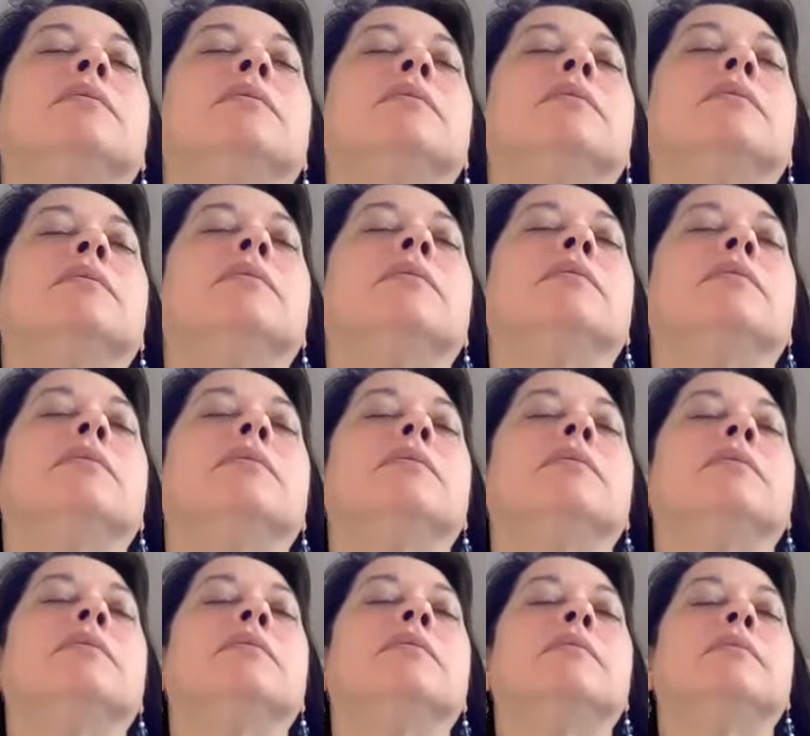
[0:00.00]

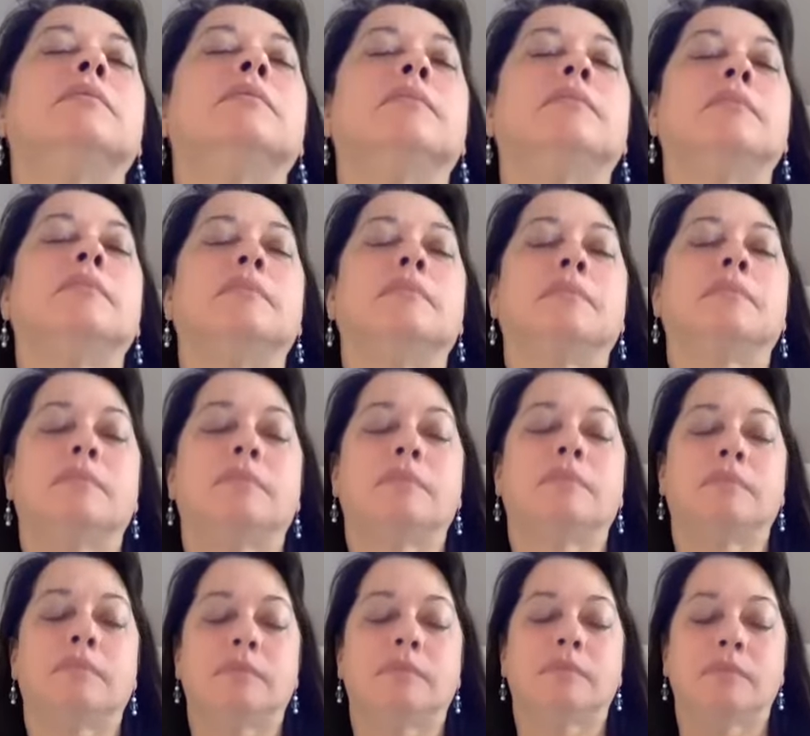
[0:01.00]

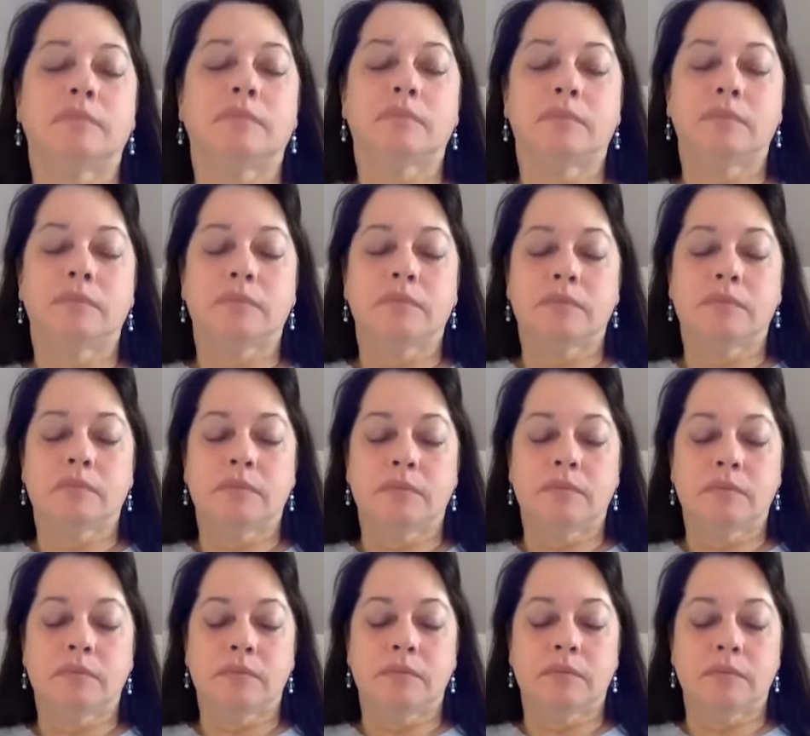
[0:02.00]

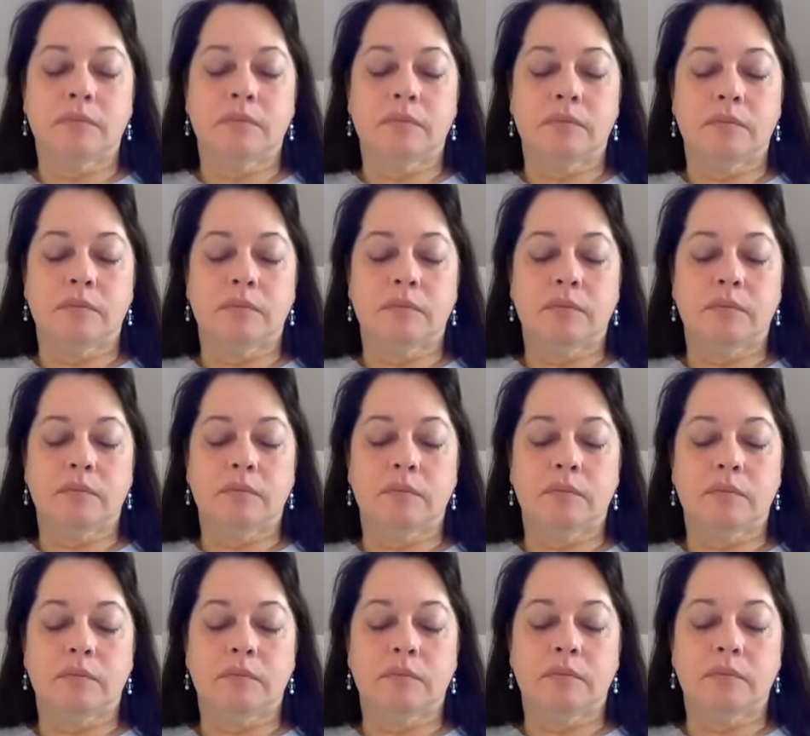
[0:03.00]

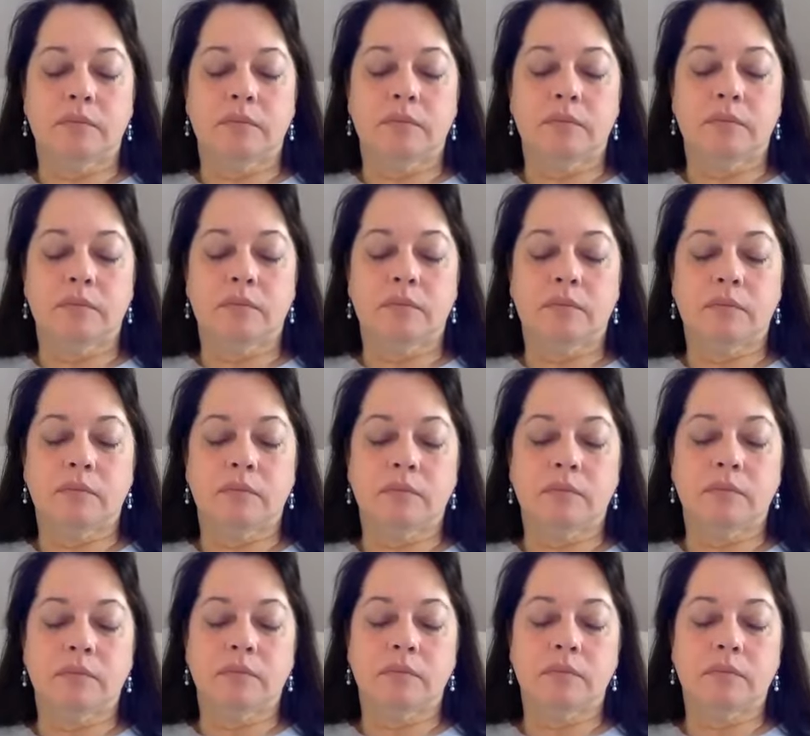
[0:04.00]

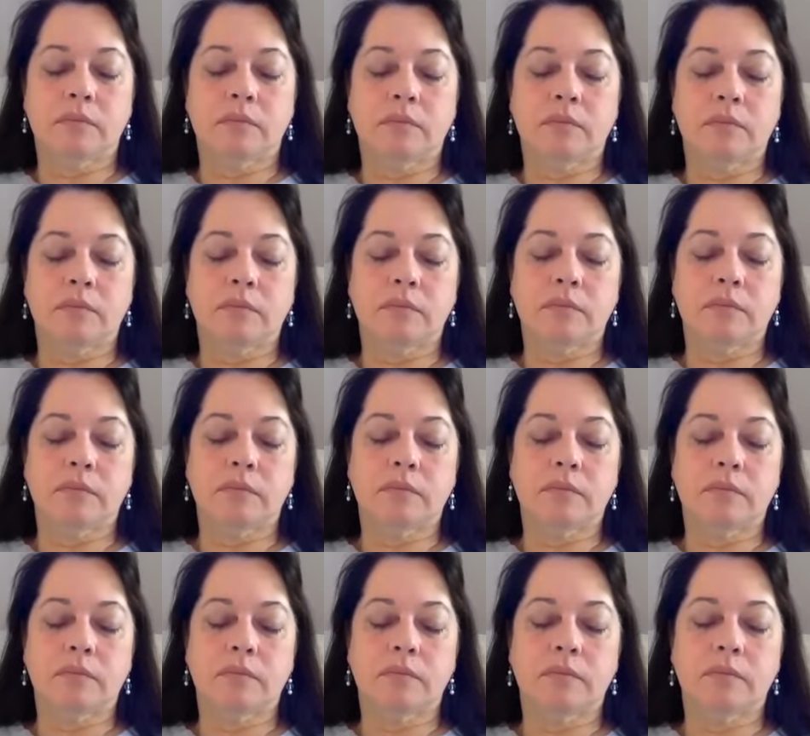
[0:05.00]

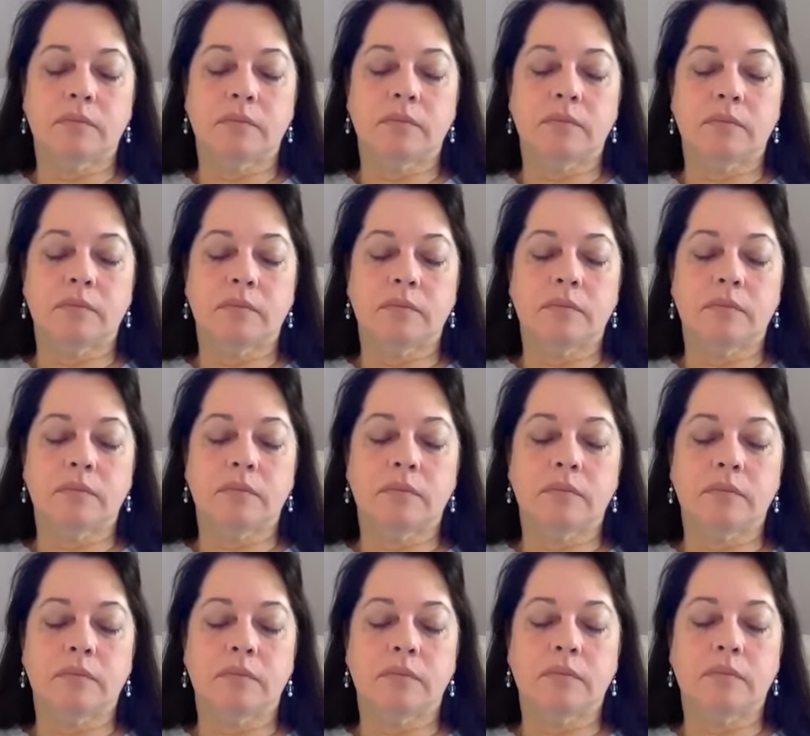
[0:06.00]

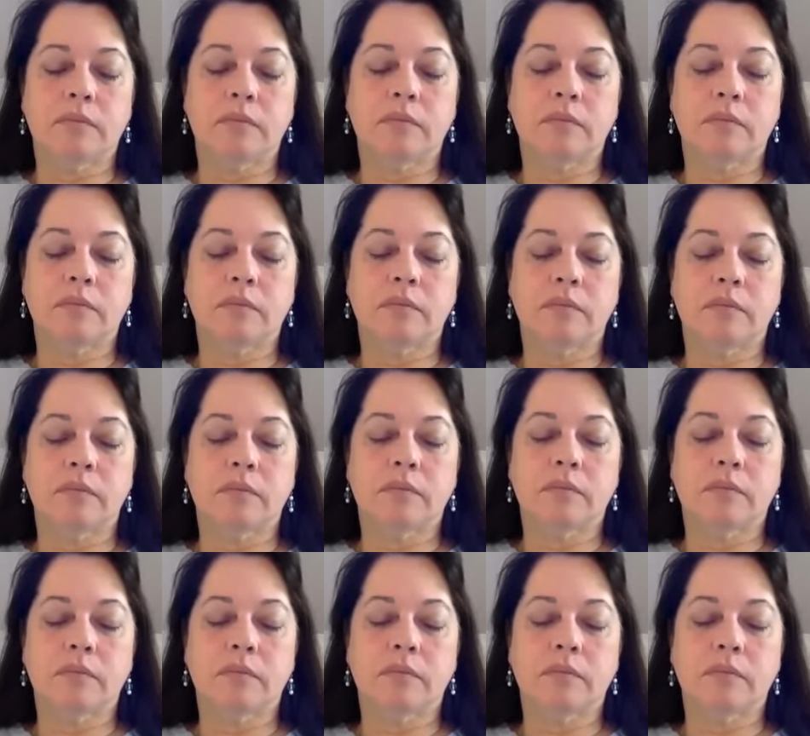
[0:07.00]
(silence)